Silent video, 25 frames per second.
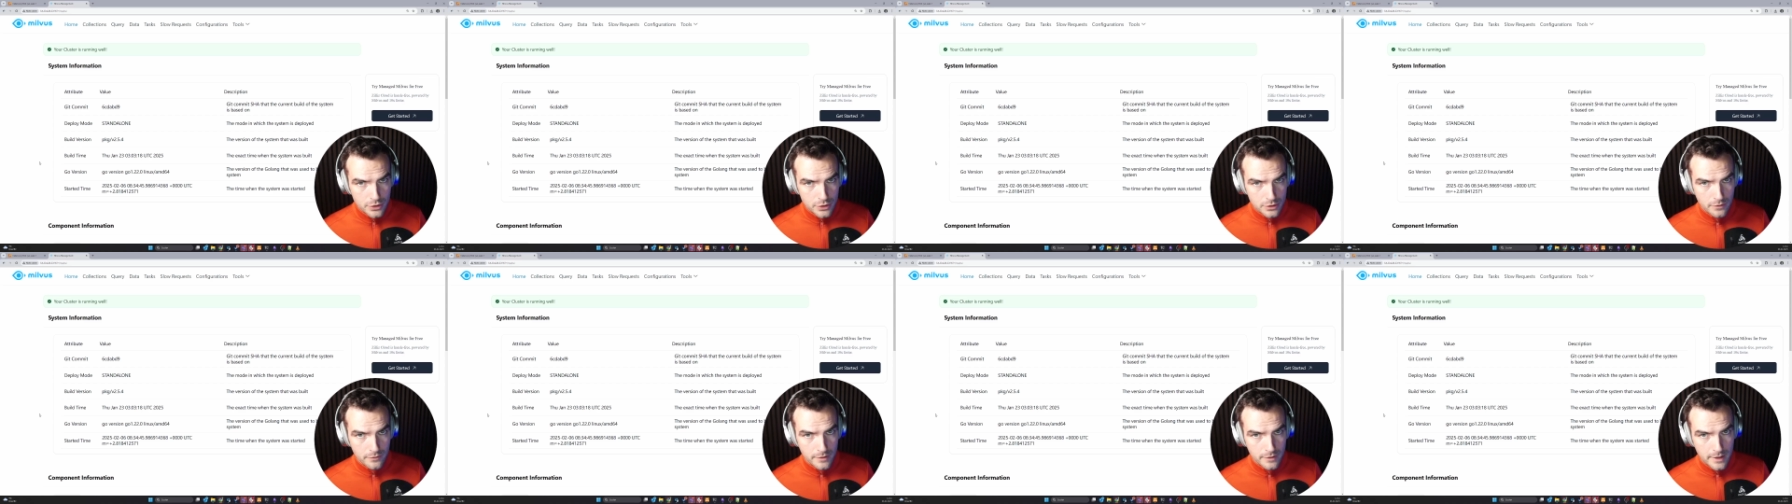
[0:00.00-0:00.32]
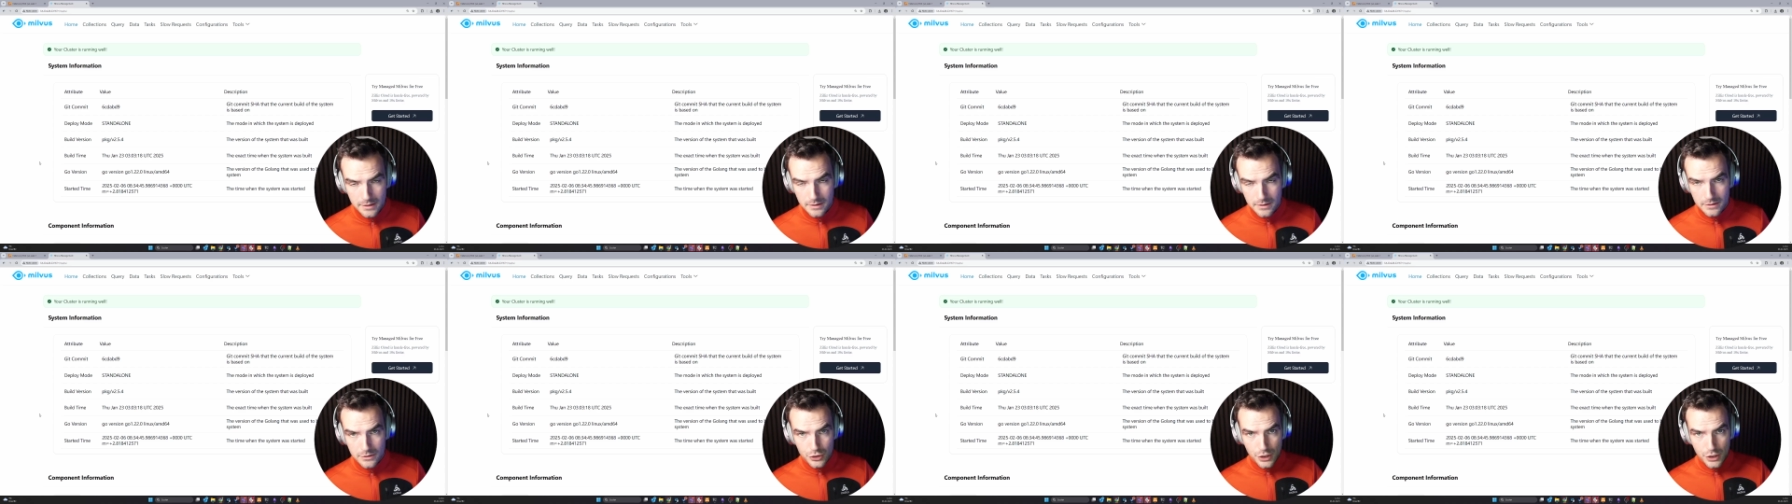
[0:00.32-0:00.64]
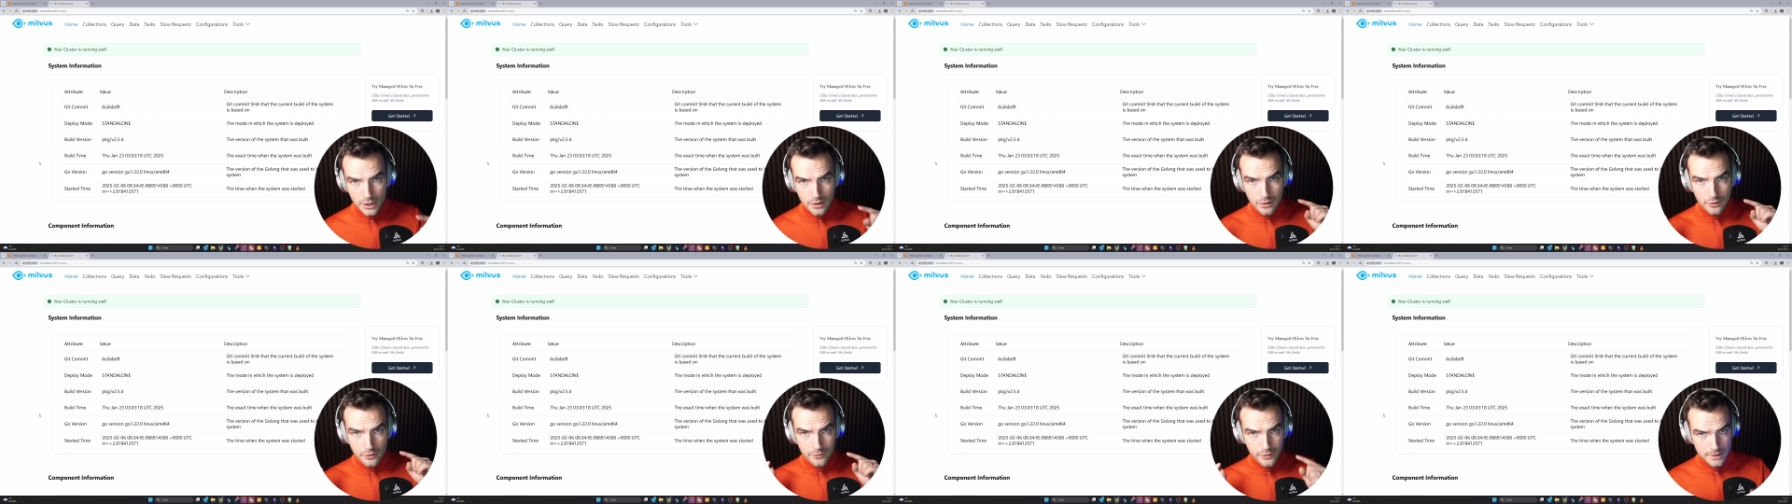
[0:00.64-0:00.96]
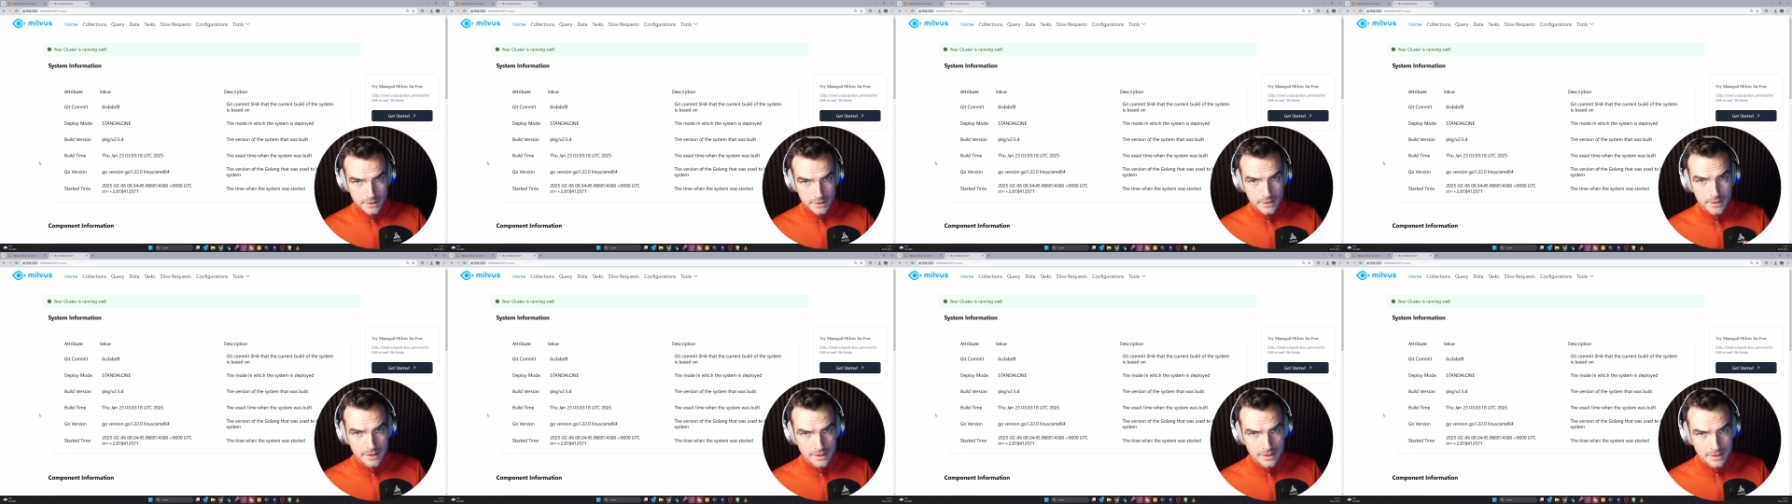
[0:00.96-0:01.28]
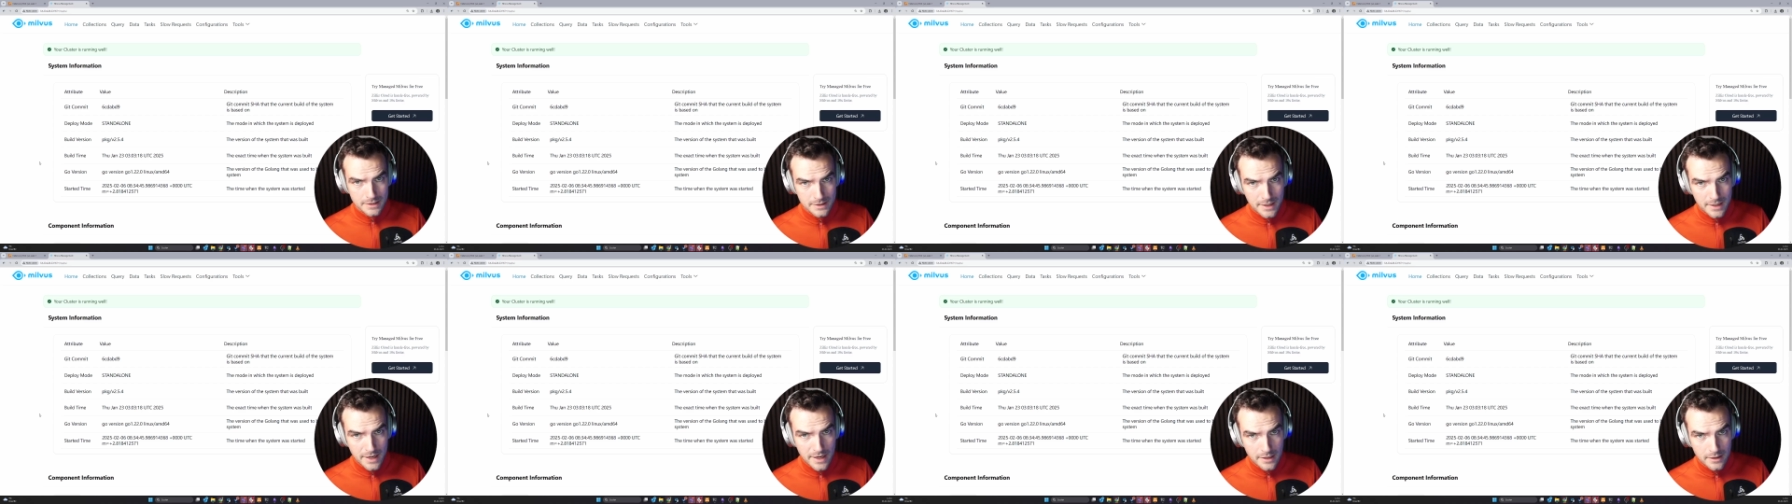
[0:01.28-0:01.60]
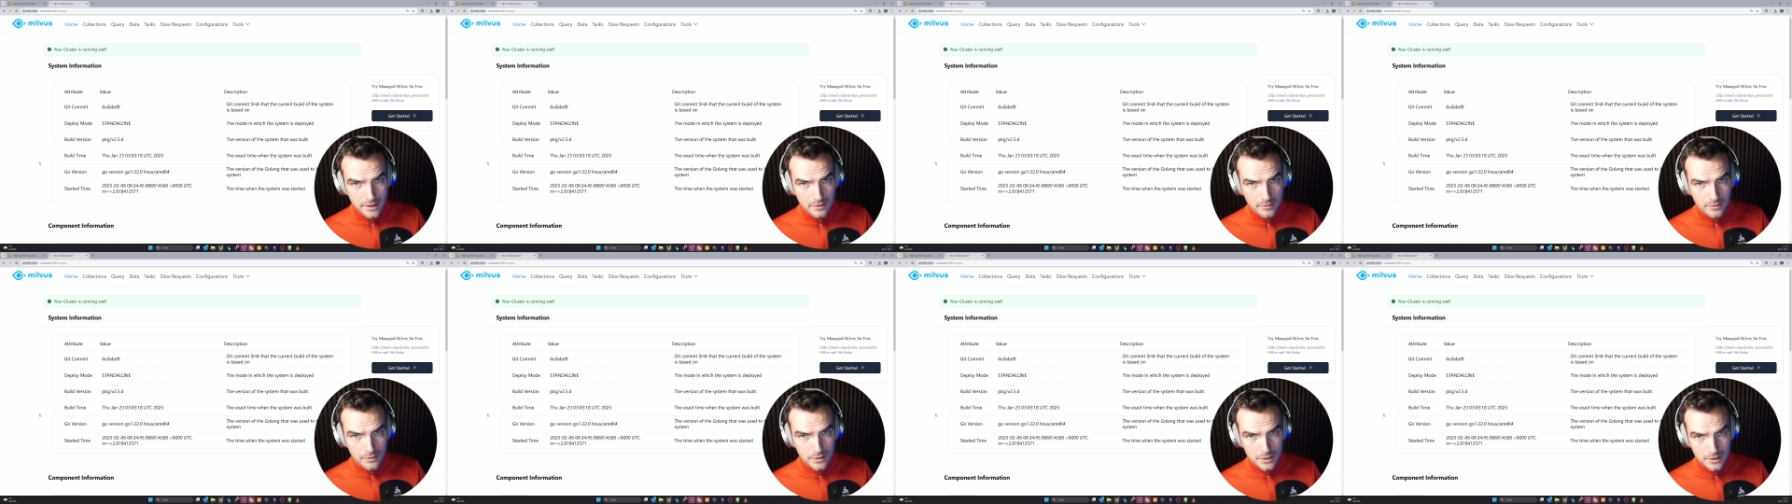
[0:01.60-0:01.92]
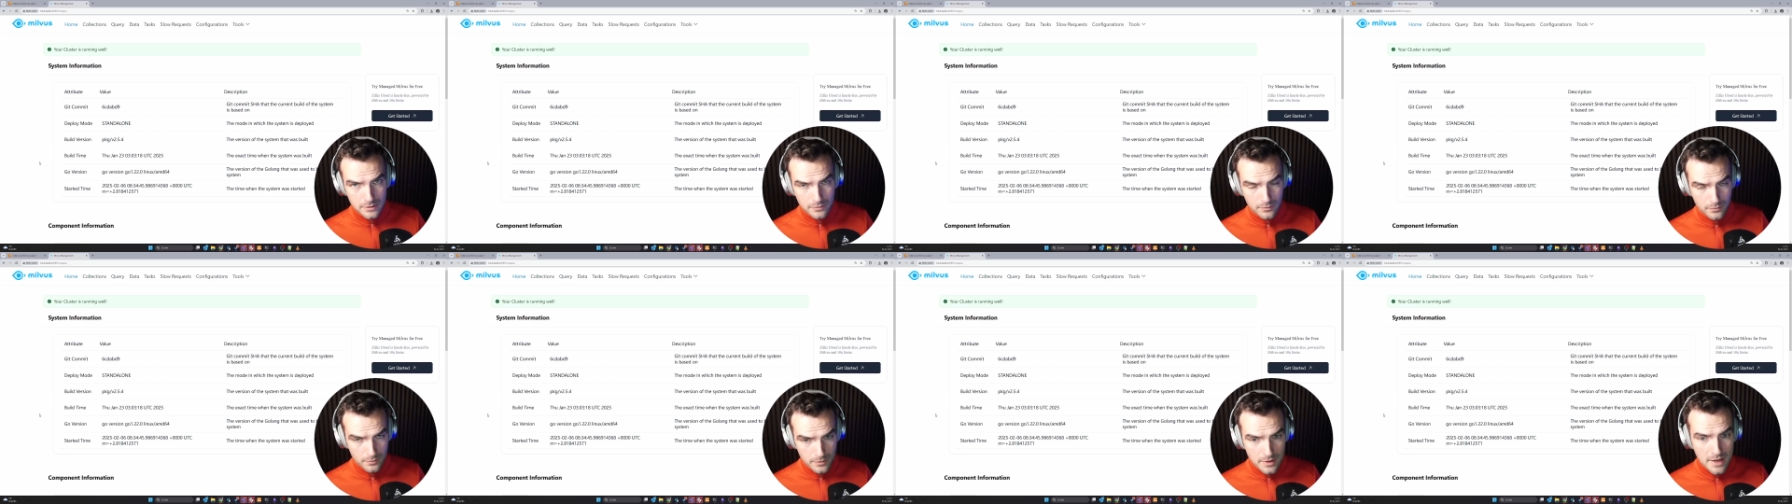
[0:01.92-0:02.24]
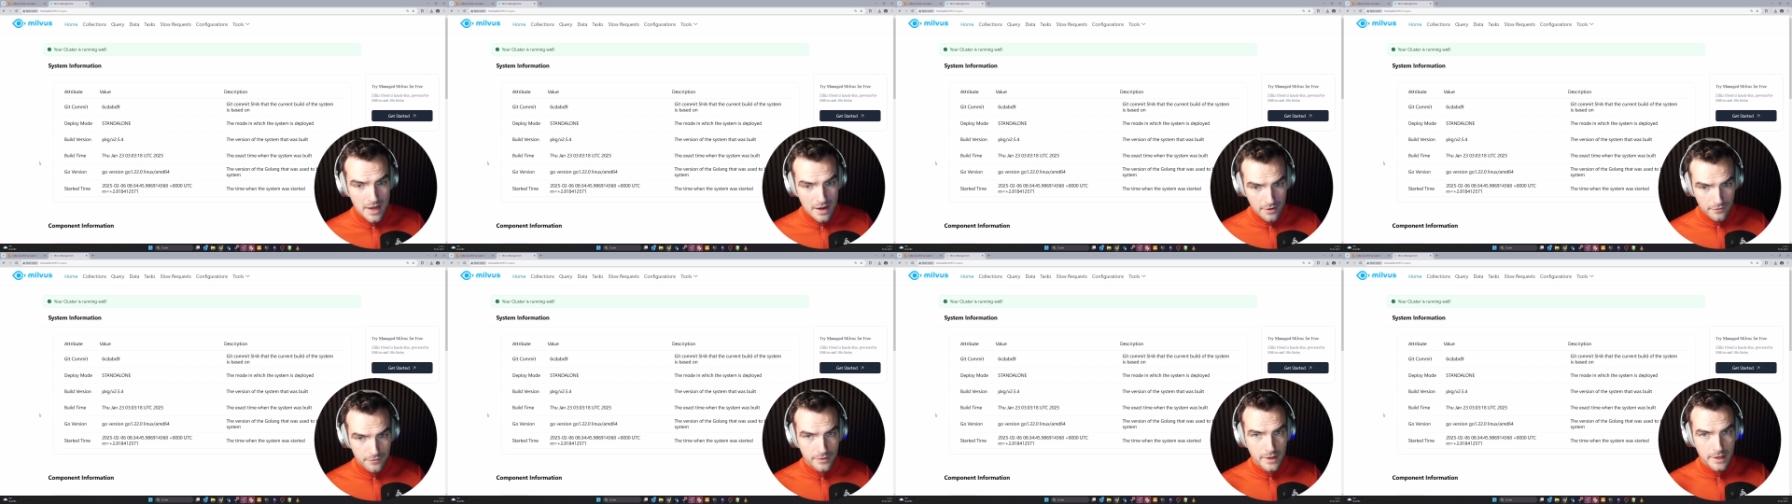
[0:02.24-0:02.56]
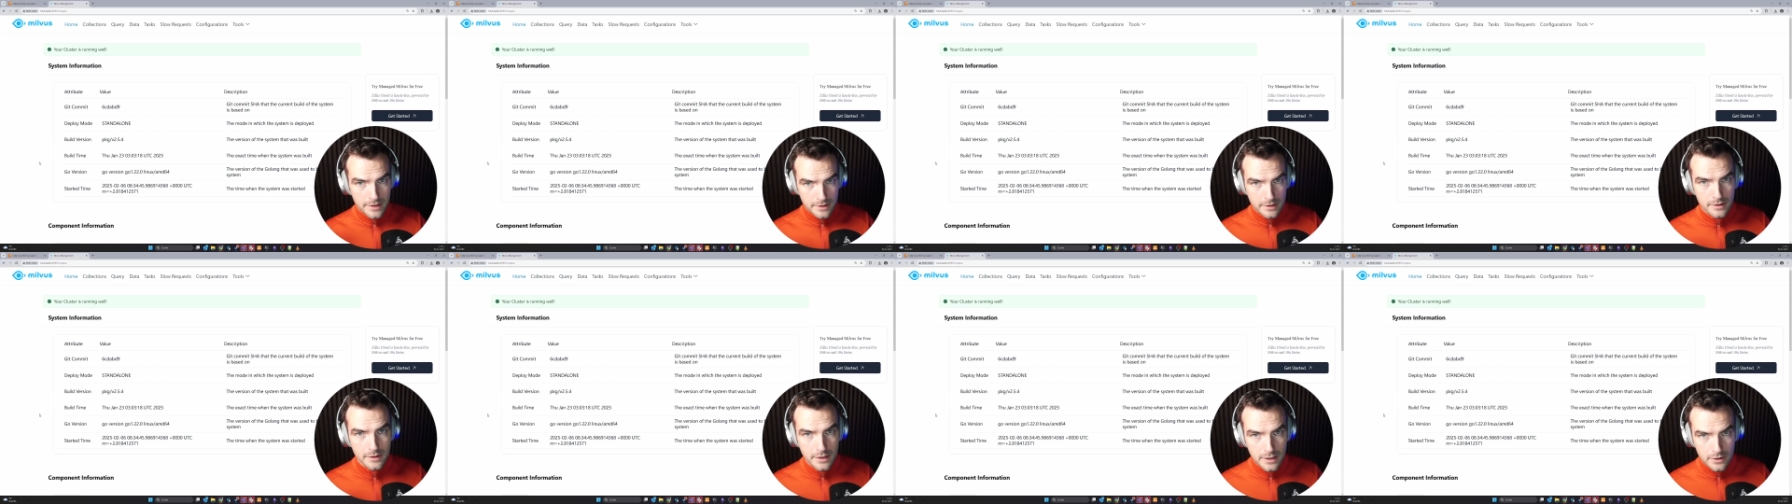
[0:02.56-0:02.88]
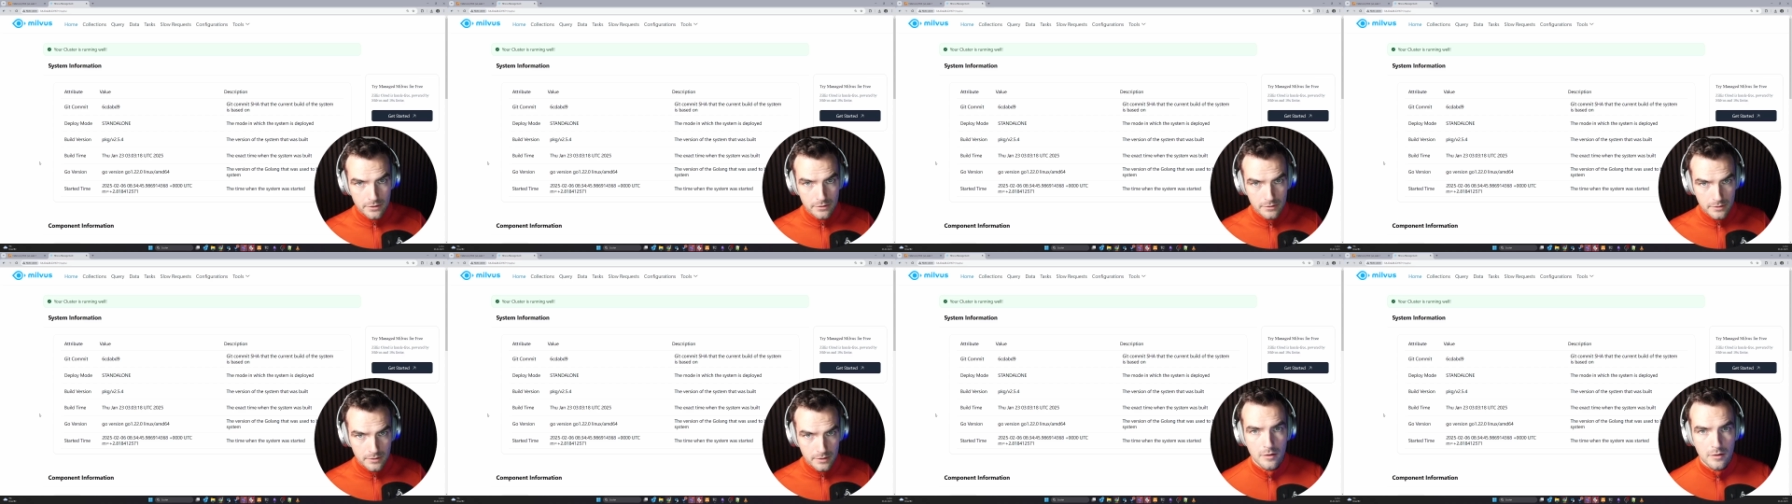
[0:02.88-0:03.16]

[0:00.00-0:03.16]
of that, check out watsonx.data, because we have that in there.